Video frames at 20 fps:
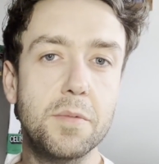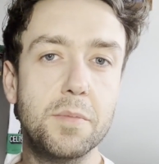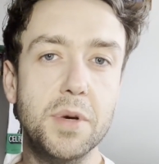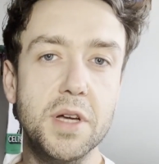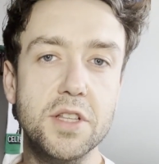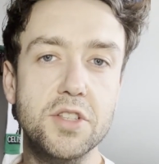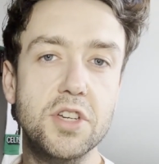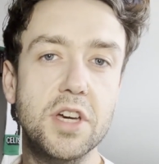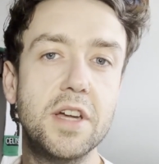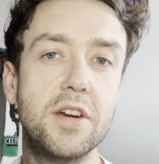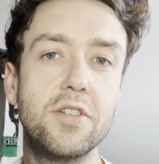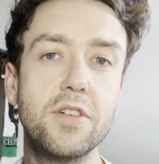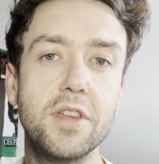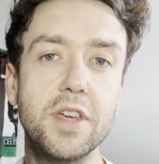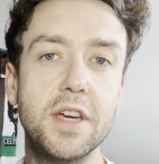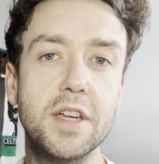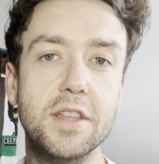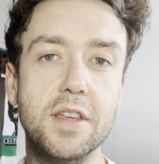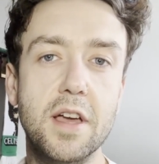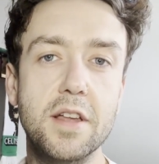but generally
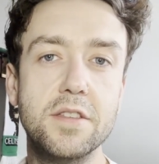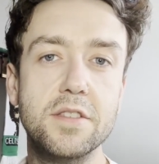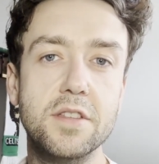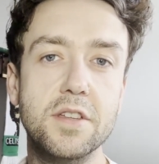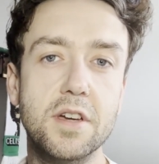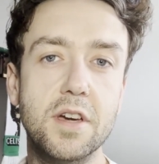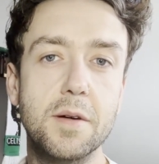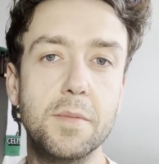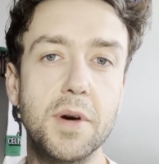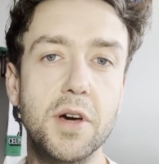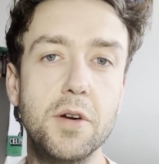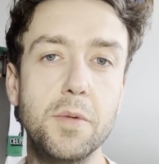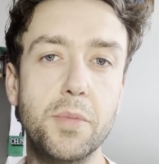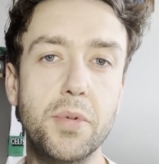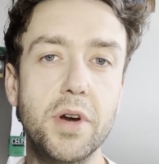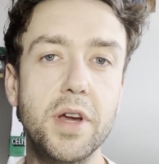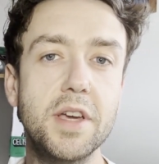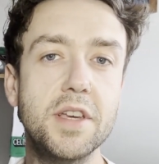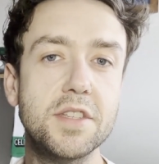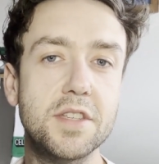it tends to come out
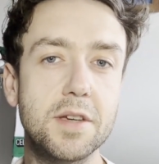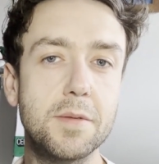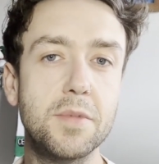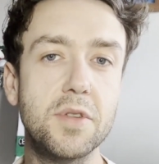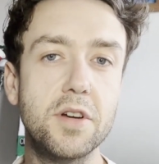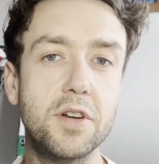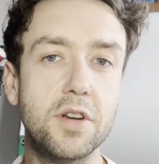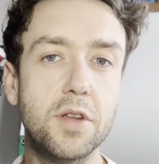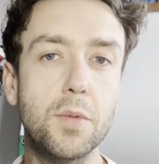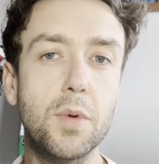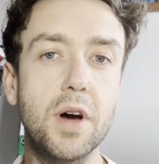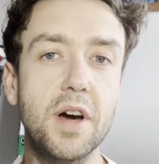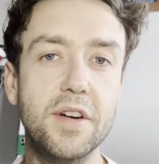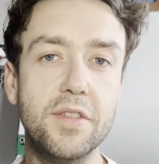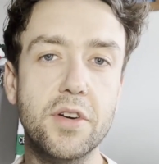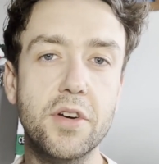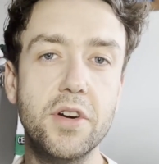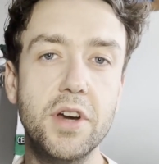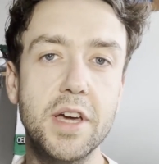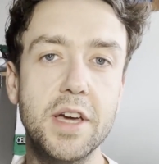pretty similar to what I've
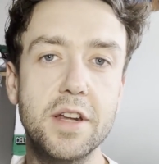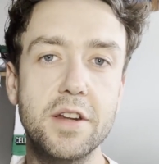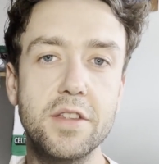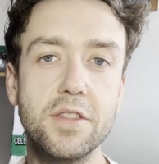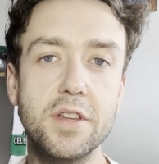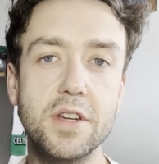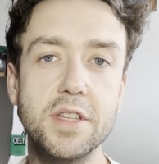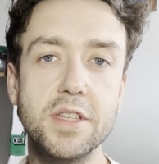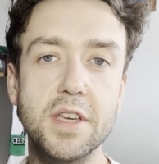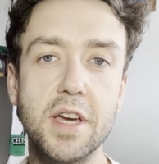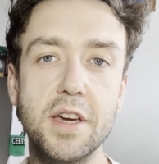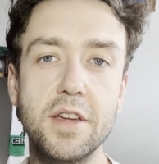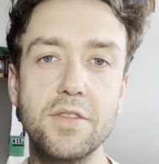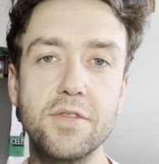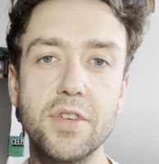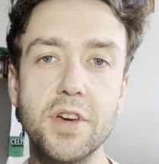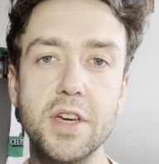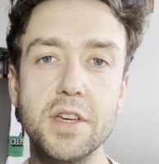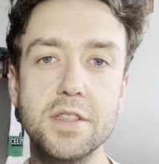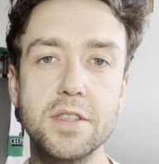created in the design
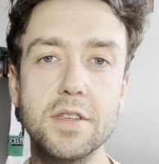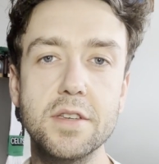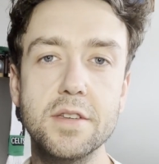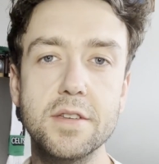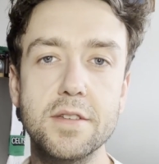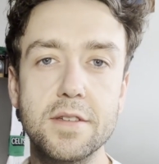phase.